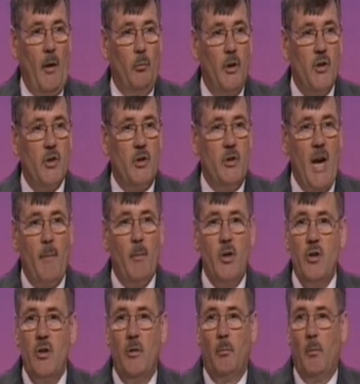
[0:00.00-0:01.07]
they risk
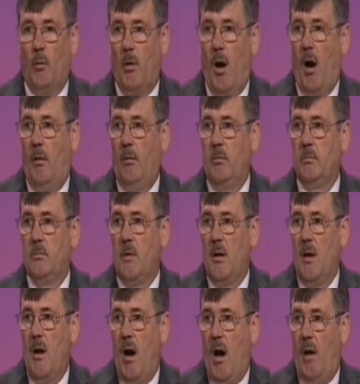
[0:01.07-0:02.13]
damaging the morale
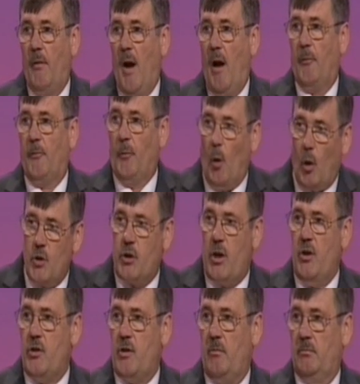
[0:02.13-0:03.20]
of our
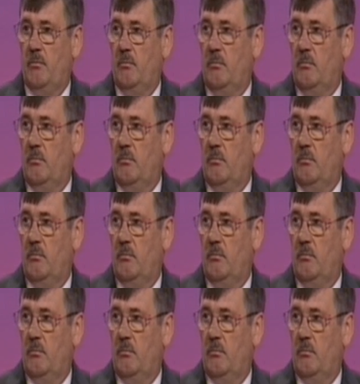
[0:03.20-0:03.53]
forces